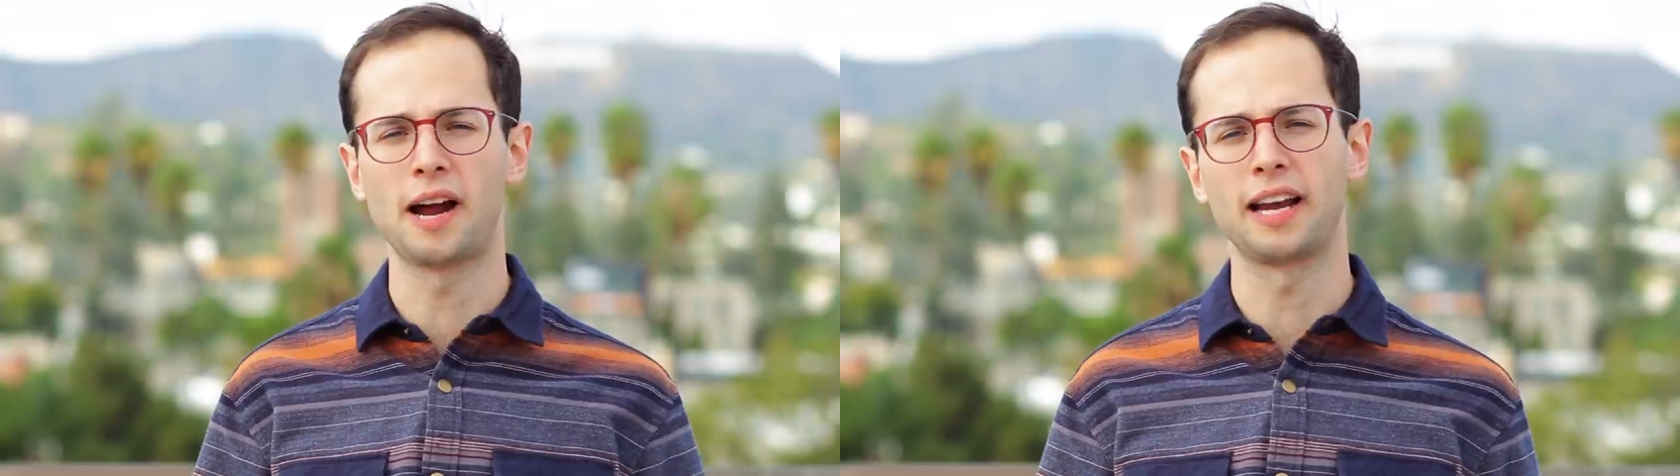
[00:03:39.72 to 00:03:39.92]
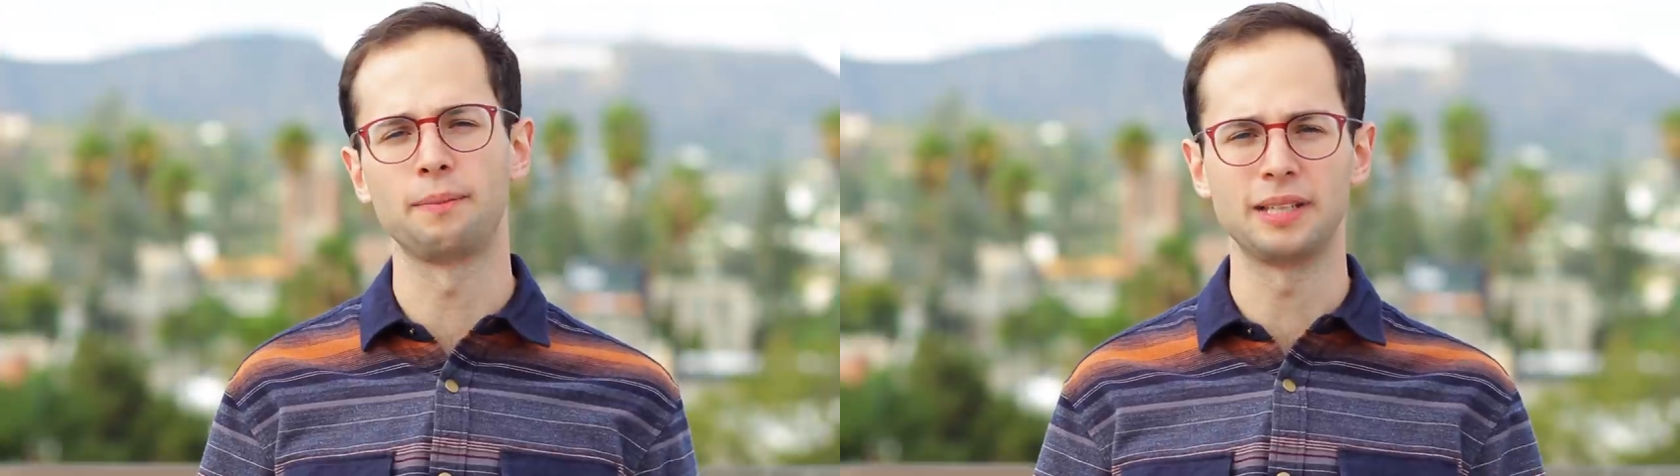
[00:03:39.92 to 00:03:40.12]

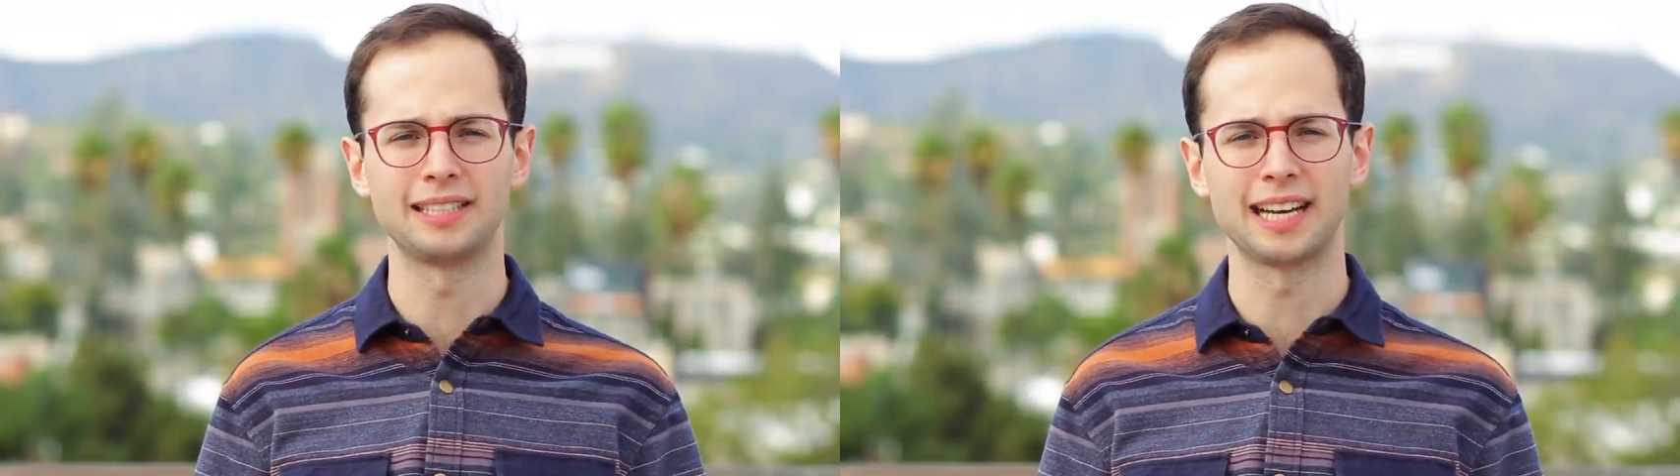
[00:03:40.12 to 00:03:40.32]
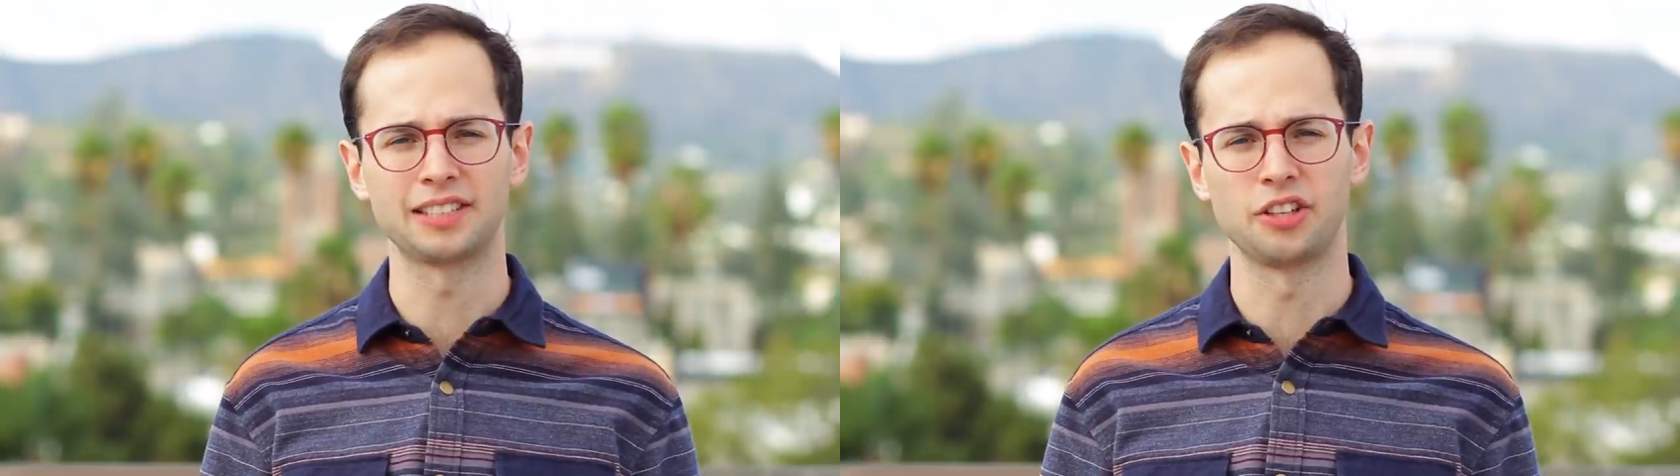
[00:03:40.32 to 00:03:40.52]
try and be
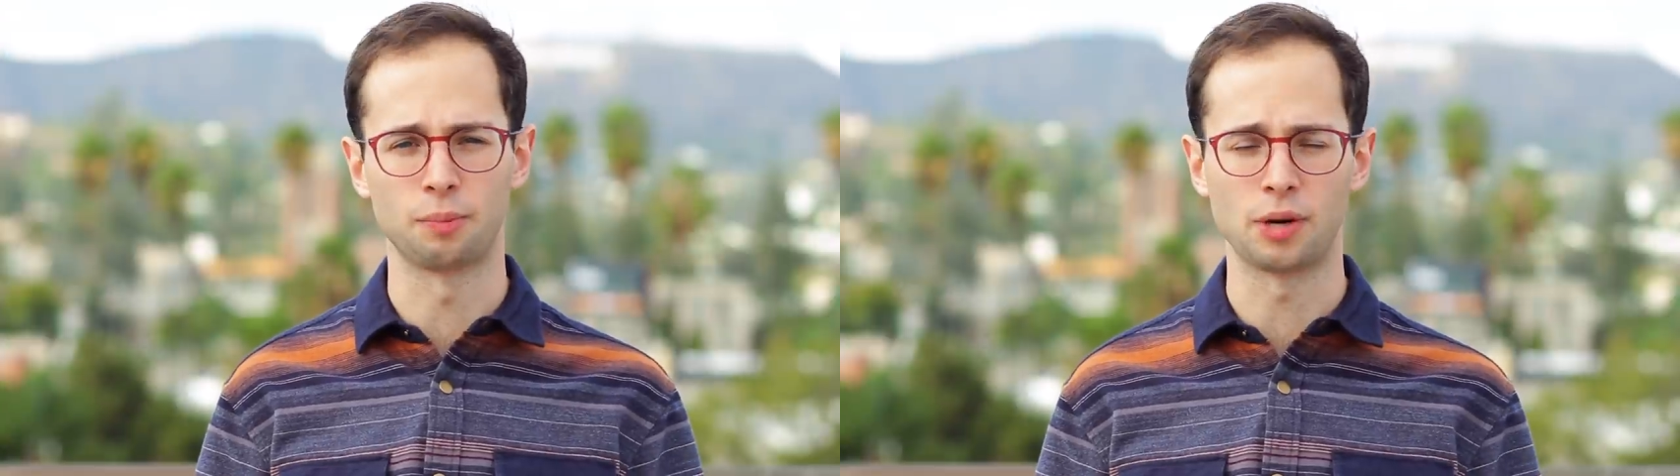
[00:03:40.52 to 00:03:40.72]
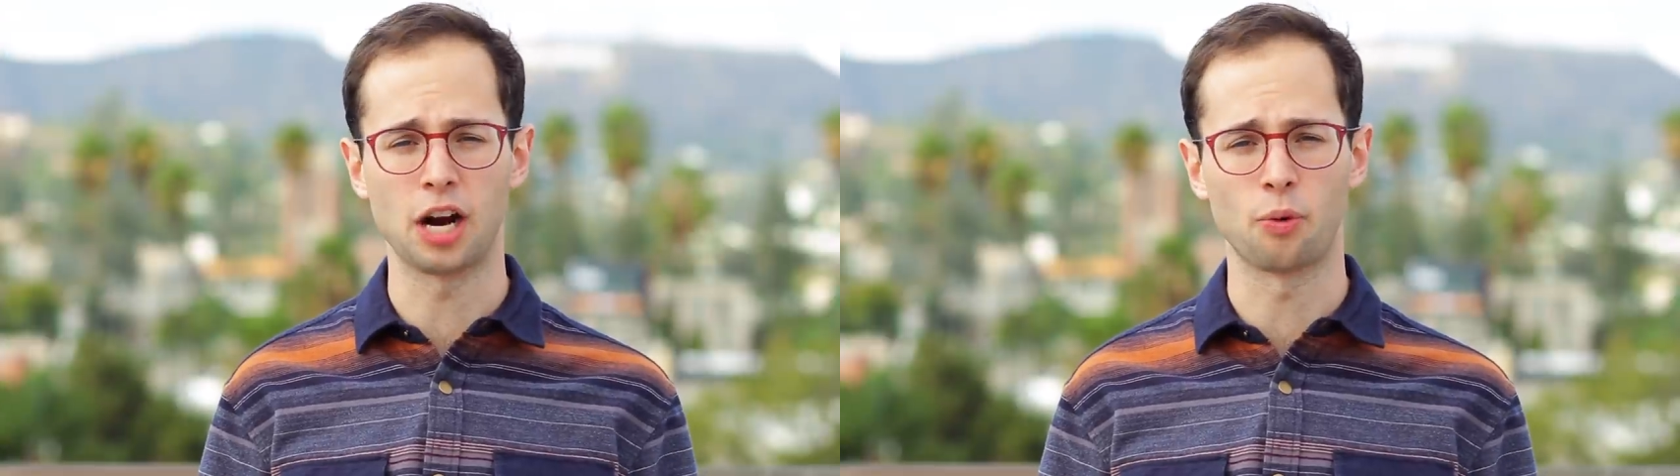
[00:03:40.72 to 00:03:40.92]
sexy
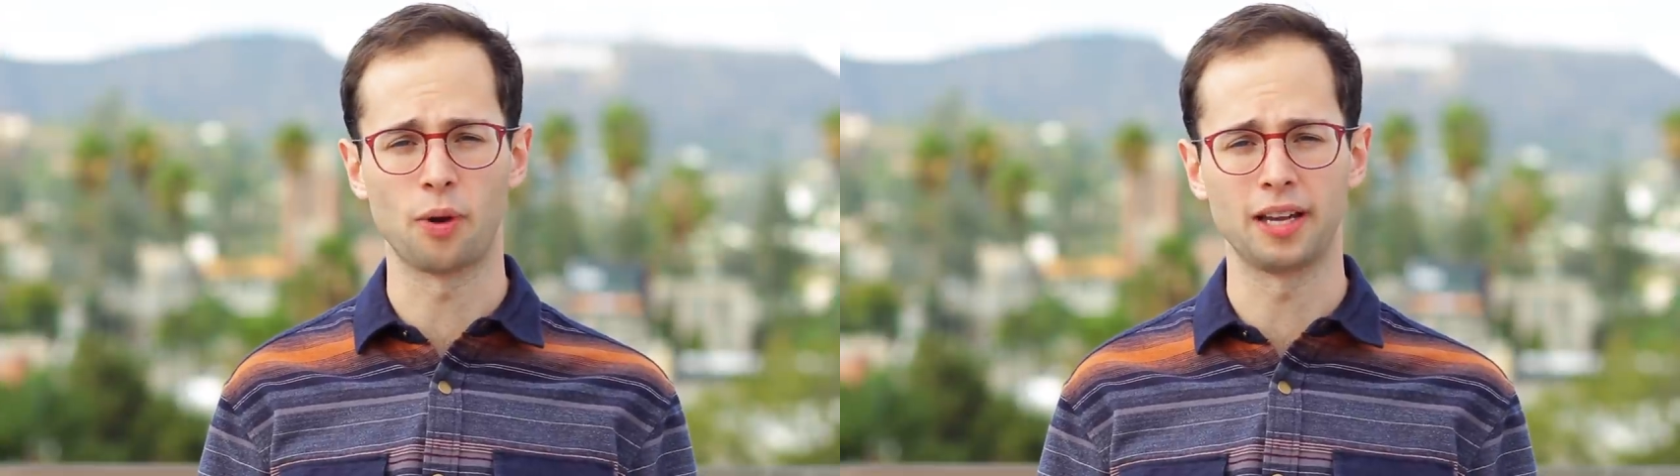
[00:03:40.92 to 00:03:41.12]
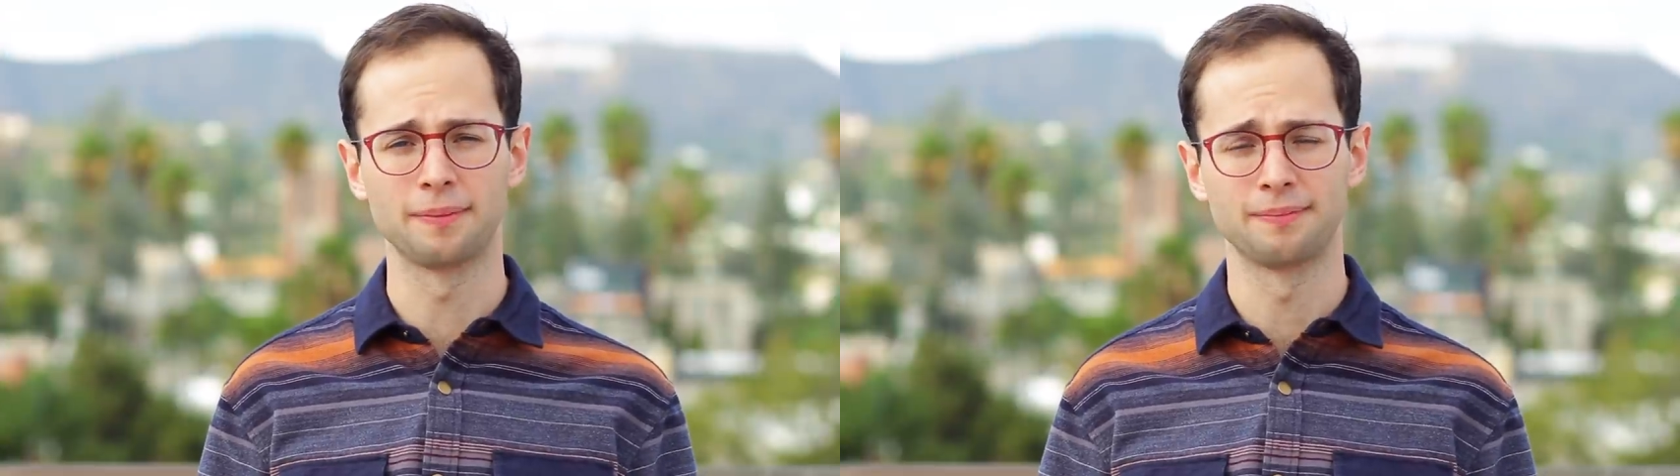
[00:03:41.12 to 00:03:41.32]
the Brock
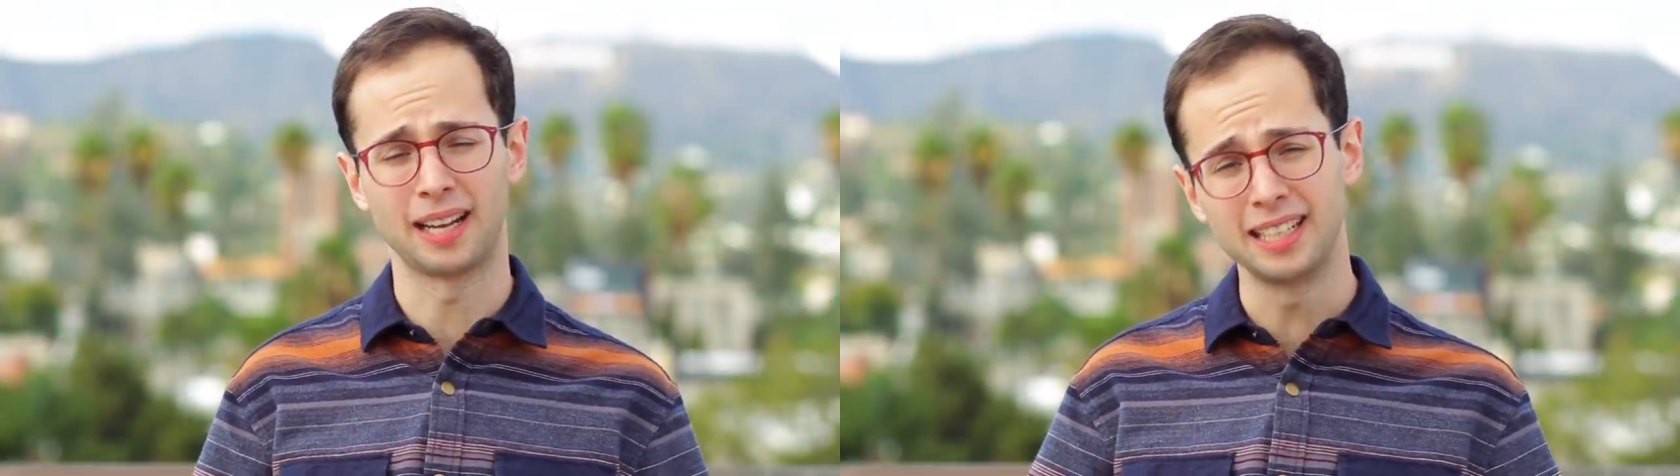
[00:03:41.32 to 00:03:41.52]
way.